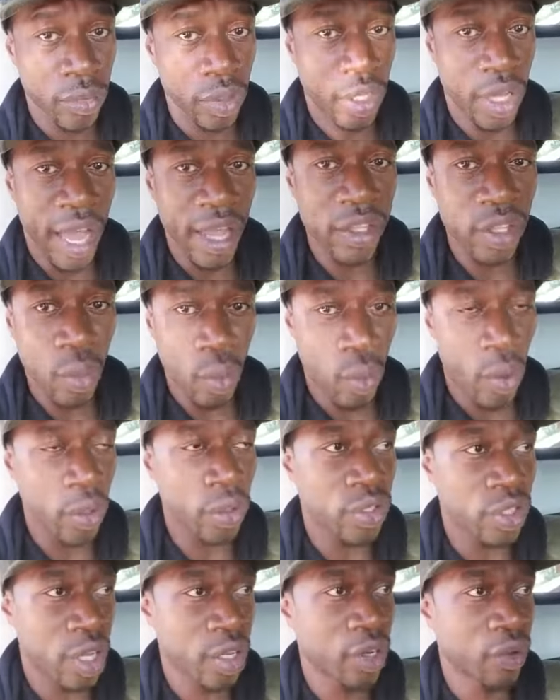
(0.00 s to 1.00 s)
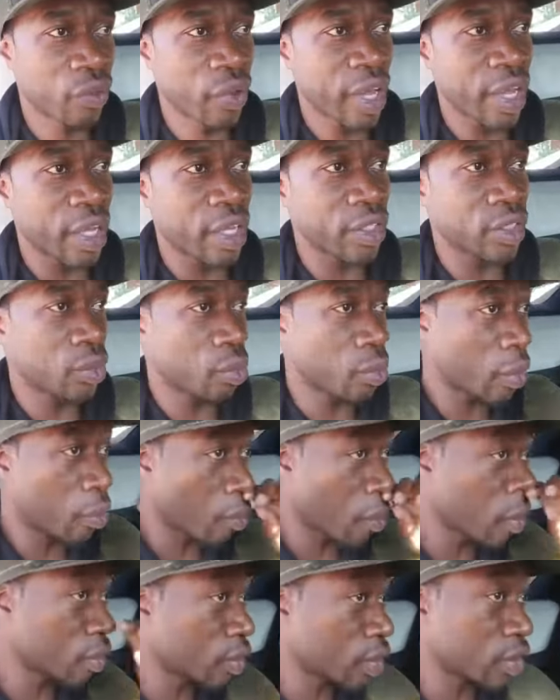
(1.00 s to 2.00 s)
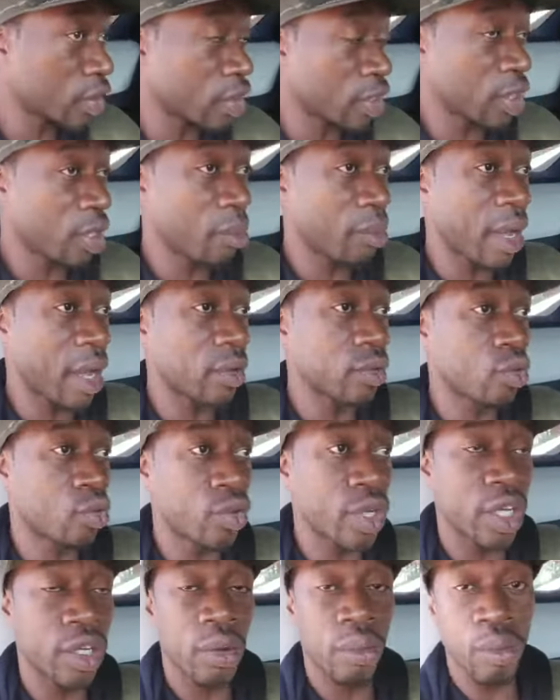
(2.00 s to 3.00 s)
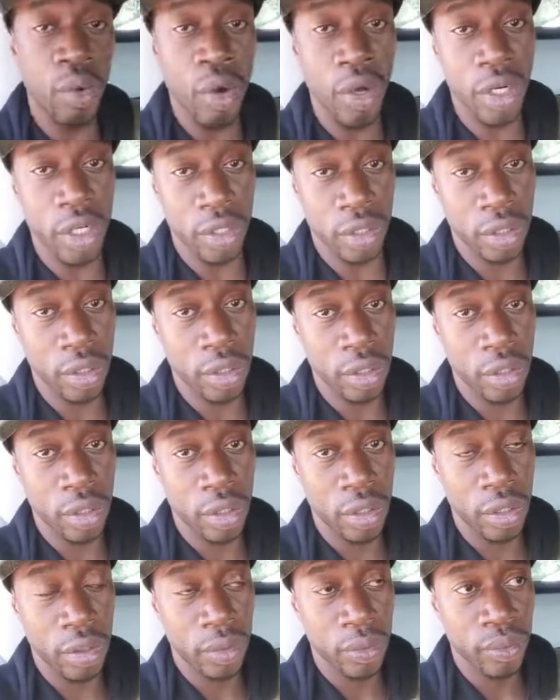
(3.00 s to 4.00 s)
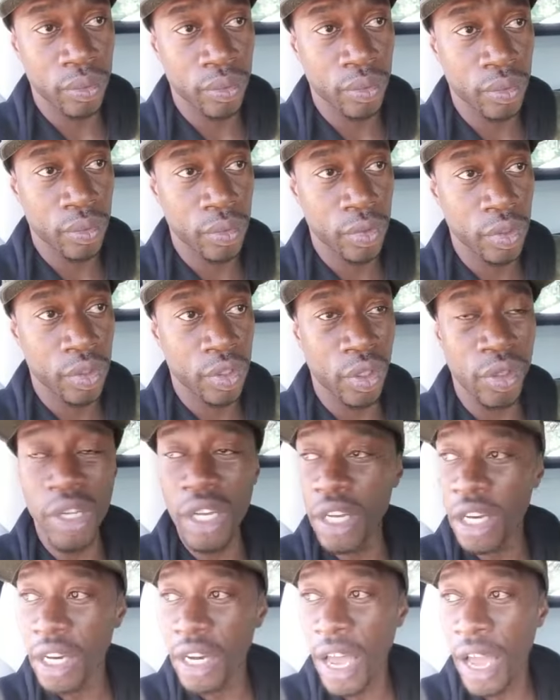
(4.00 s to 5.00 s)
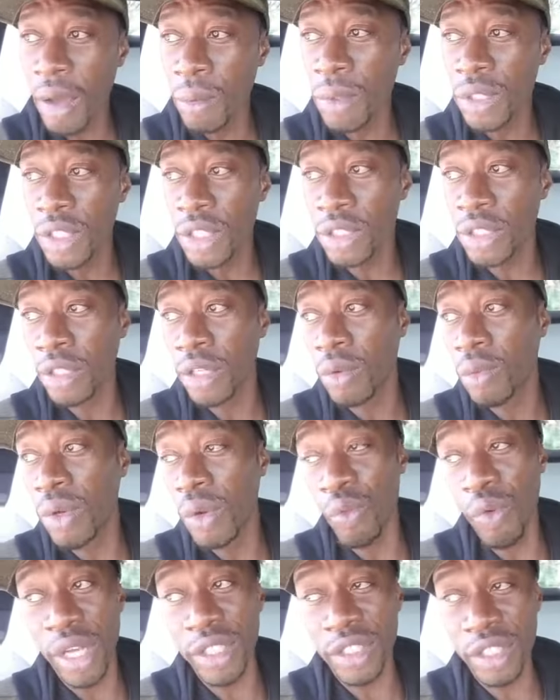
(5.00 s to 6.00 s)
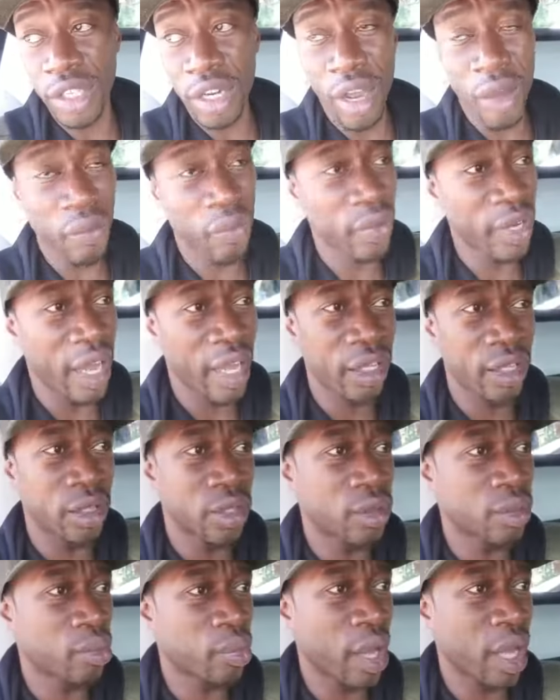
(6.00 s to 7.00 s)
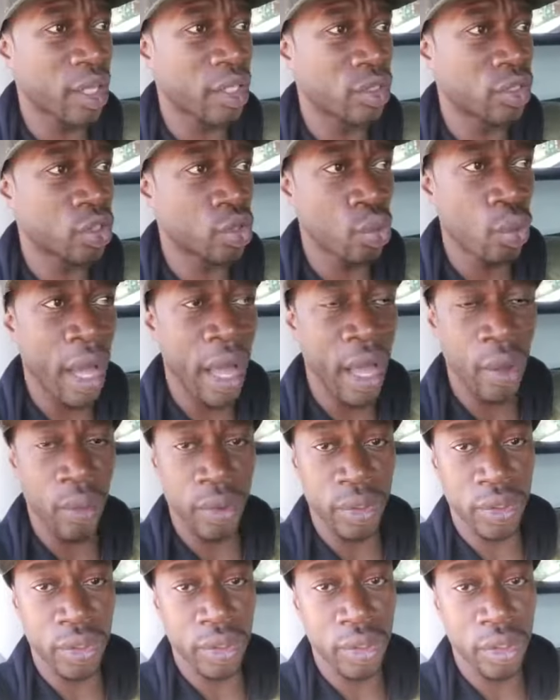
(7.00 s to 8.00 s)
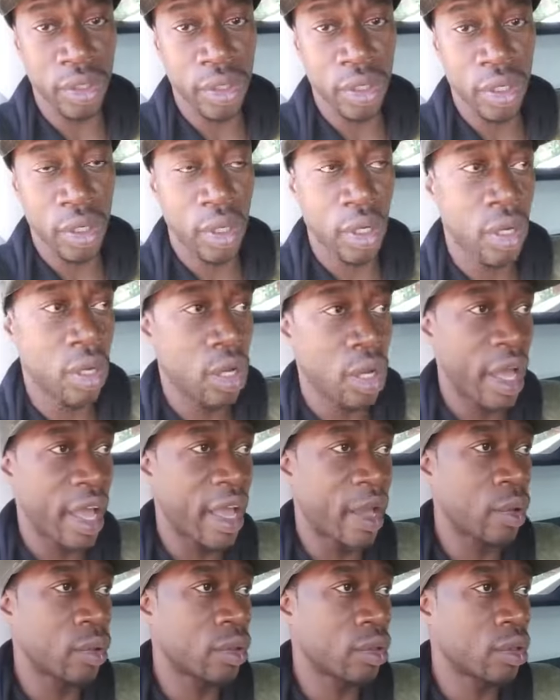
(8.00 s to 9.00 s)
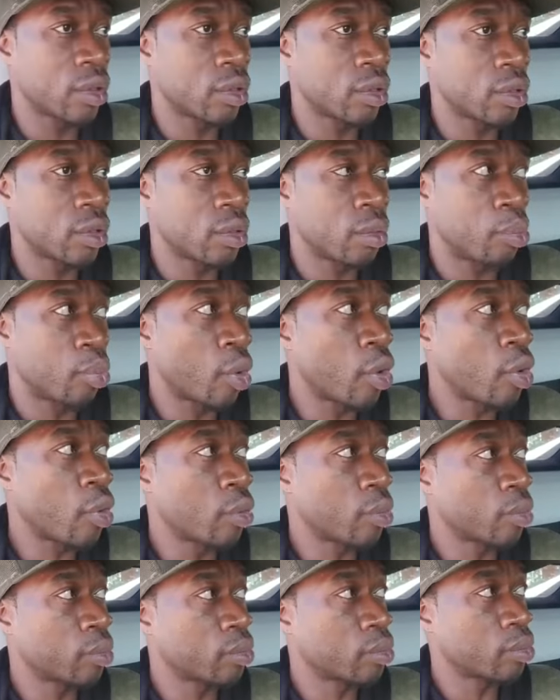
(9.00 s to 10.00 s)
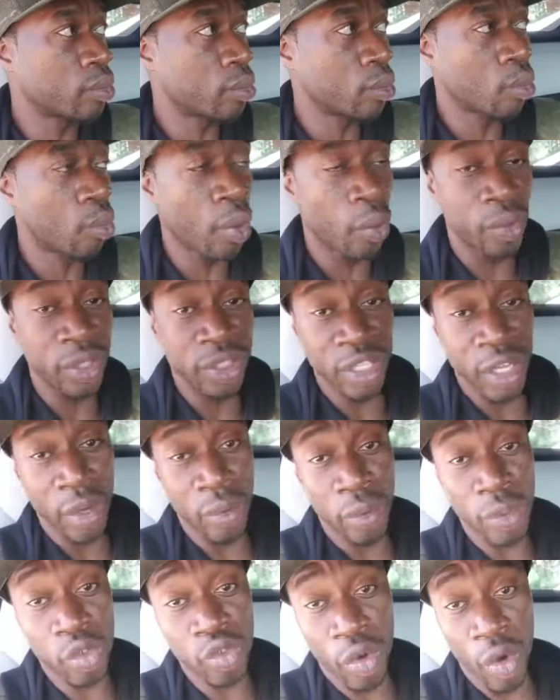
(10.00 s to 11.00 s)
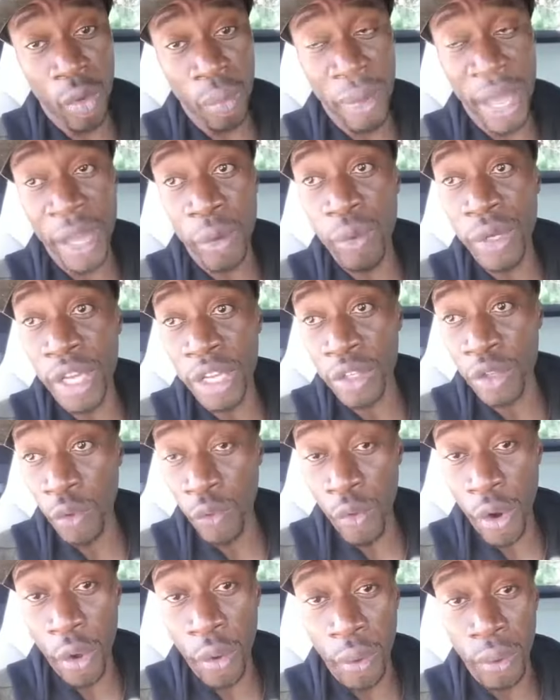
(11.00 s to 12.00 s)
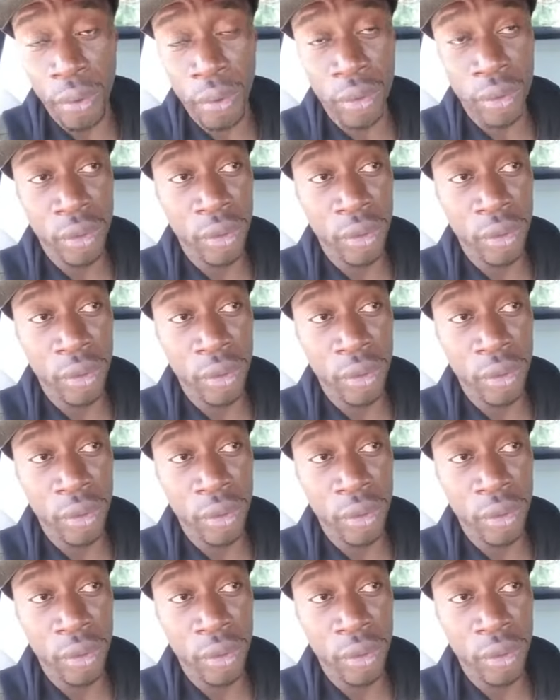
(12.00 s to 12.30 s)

Got the work done in Vegas. We worked until about 3 in the morning. So Nia and I, we rested up for like probably 2 hours. And boom, what we did, we drove back, we hit the road,